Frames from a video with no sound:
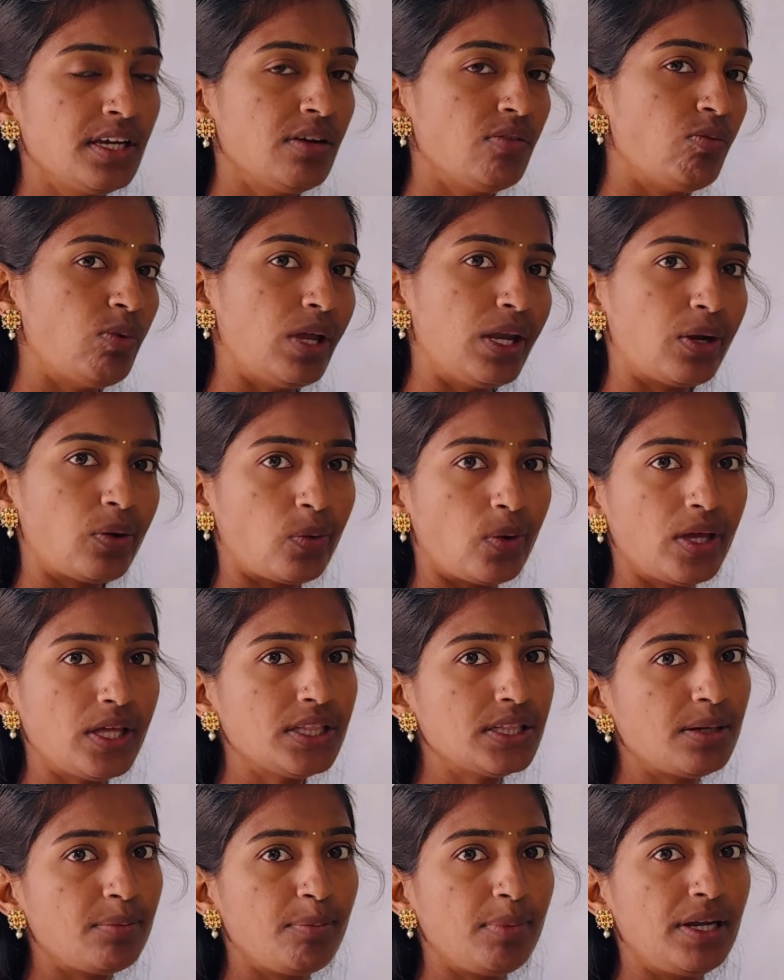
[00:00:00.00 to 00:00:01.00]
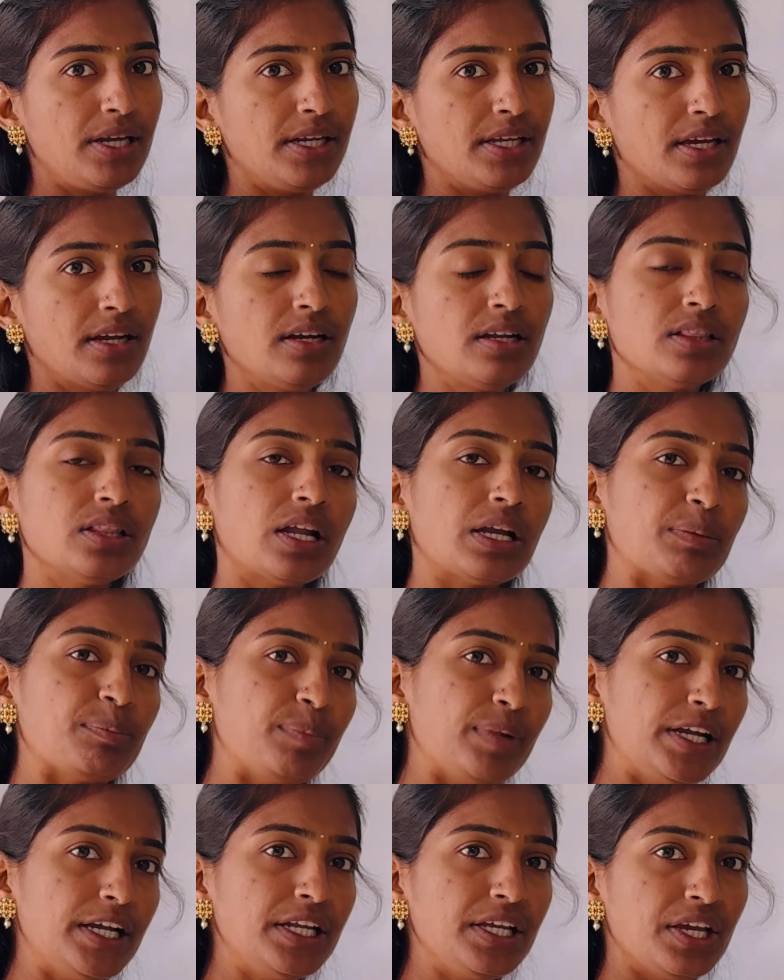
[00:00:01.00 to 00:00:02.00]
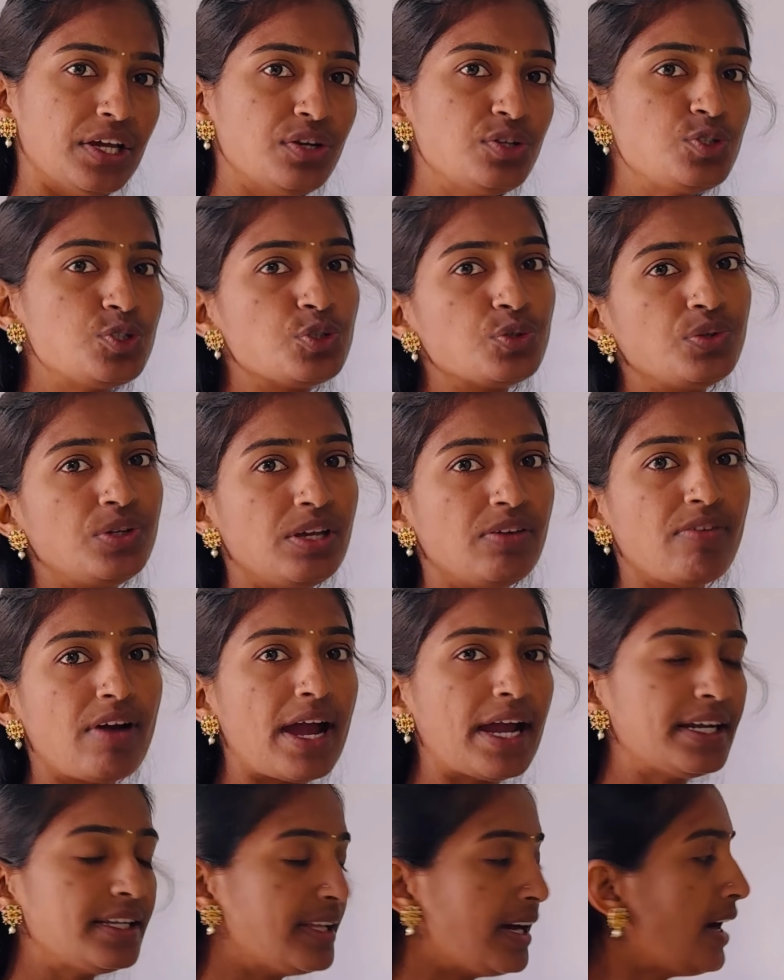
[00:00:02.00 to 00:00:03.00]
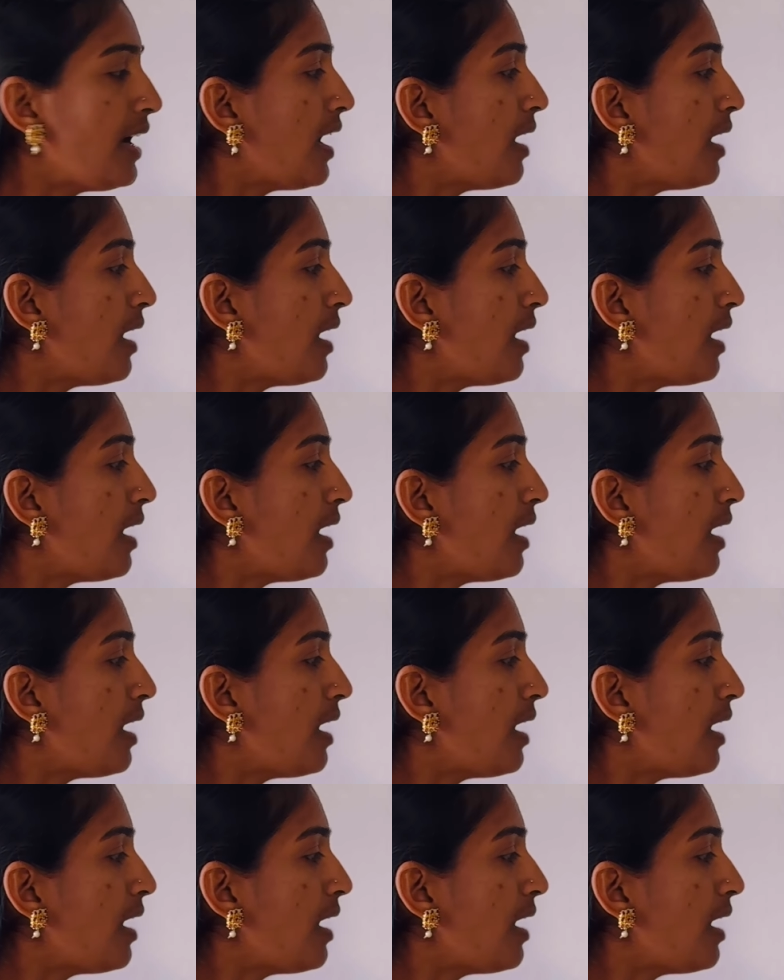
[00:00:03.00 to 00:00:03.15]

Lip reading: while drawing the median, that median should divide the